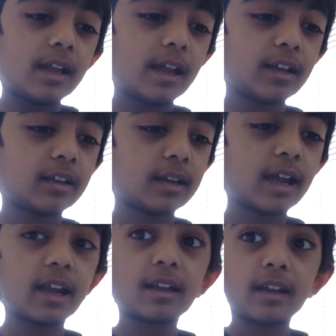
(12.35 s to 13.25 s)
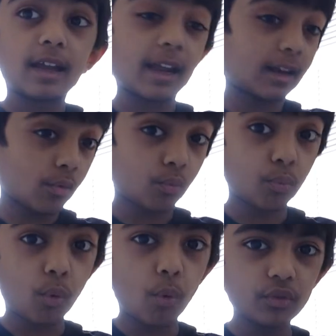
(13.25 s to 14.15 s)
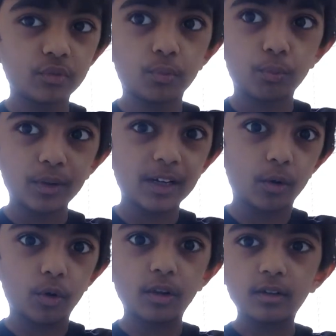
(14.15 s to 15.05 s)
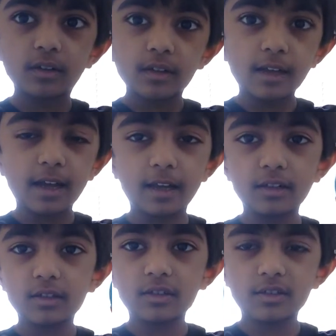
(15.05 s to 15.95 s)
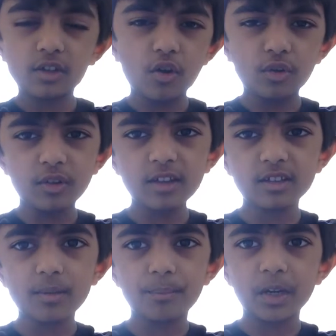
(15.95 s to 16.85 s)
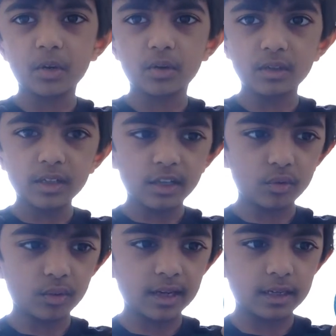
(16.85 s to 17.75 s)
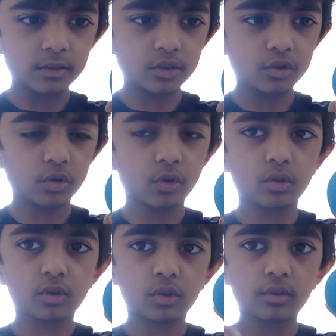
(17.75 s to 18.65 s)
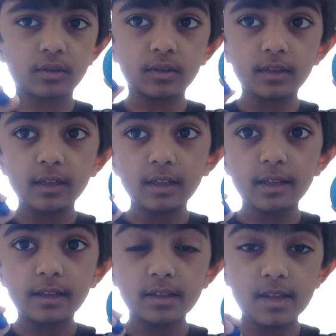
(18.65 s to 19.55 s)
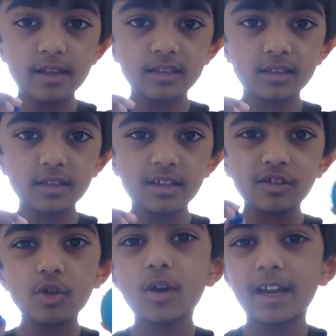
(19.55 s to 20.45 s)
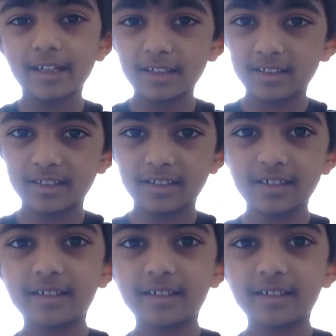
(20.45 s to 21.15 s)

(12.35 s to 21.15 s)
and and and it rolls weird. And so let's compare Uranus to Earth. This is Uranus